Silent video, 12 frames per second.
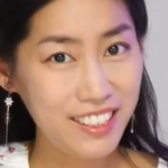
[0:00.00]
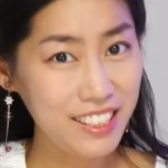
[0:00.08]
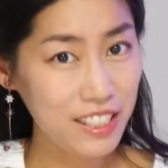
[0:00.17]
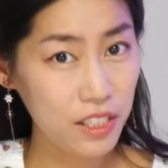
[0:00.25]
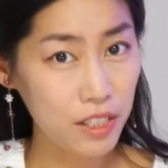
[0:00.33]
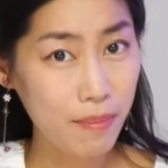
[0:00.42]

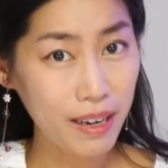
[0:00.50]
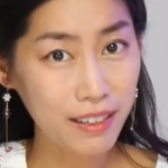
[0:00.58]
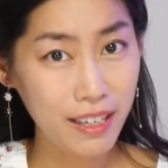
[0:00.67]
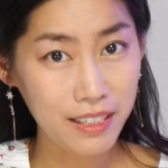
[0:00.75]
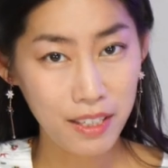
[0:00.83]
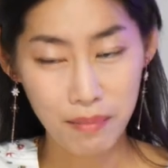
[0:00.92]
this is the
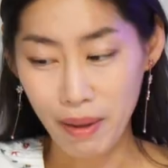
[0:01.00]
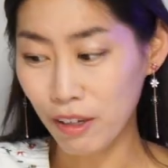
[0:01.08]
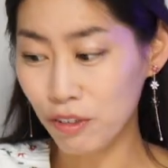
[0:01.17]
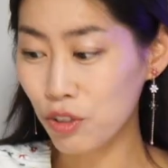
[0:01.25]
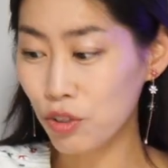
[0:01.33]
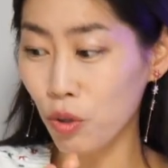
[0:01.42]
magnetic
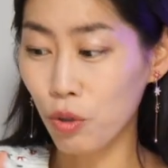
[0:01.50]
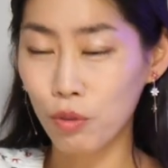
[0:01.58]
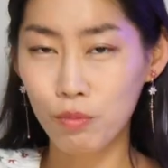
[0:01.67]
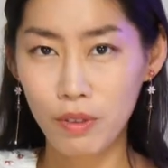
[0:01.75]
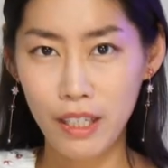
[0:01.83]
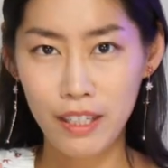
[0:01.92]
mount,
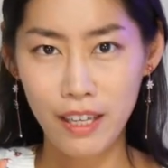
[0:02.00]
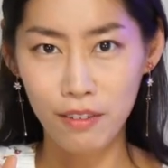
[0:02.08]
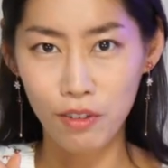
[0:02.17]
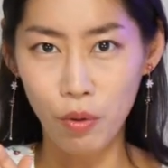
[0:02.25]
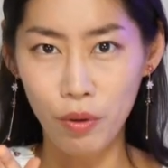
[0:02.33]
so it can go